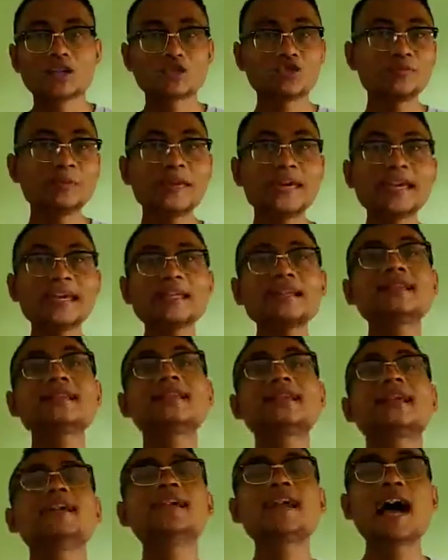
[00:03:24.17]
To be
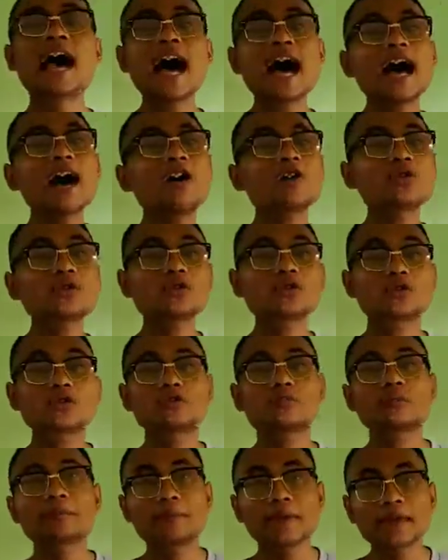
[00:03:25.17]
easy, how to
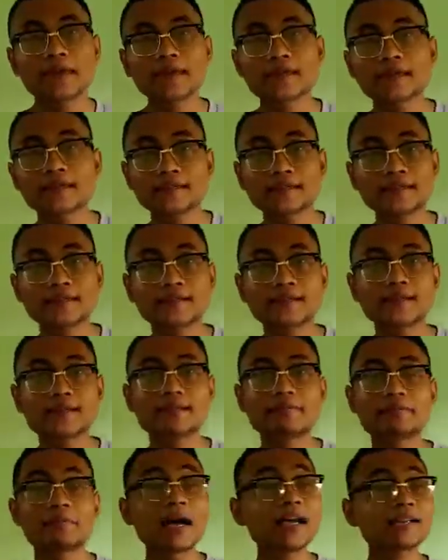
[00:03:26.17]
make
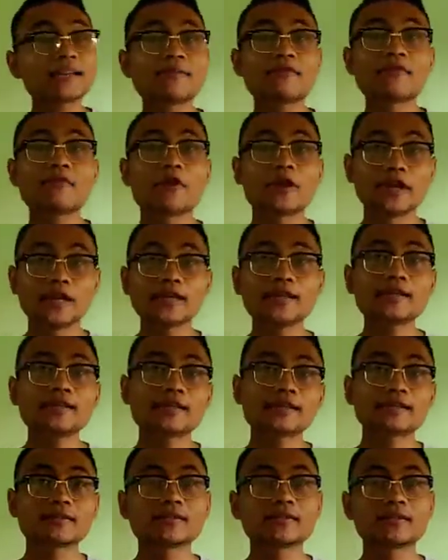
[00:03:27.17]
a passive
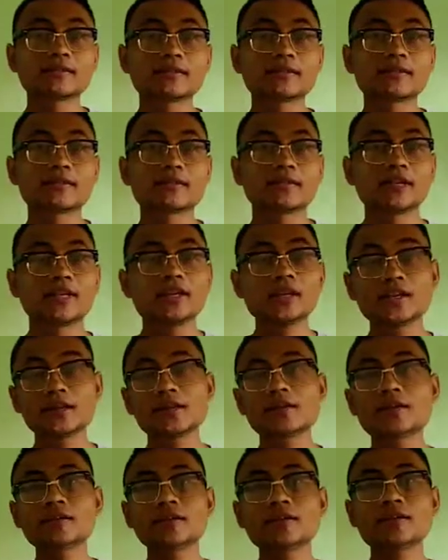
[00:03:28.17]
voice,
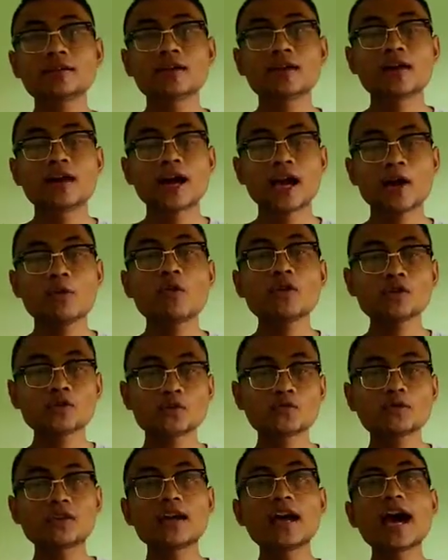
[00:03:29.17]
here I want
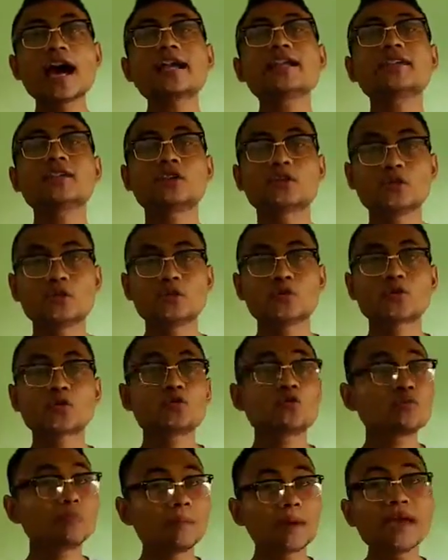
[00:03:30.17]
to guide you
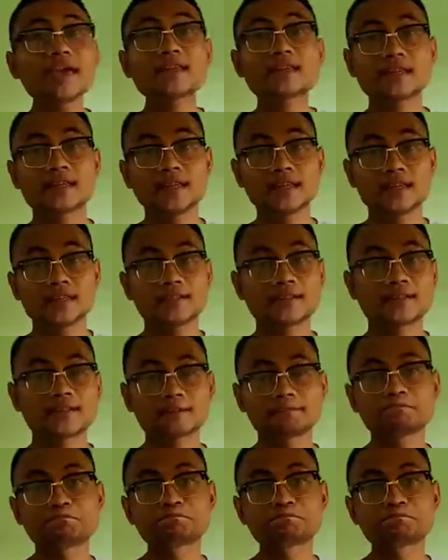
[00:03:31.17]
to make it.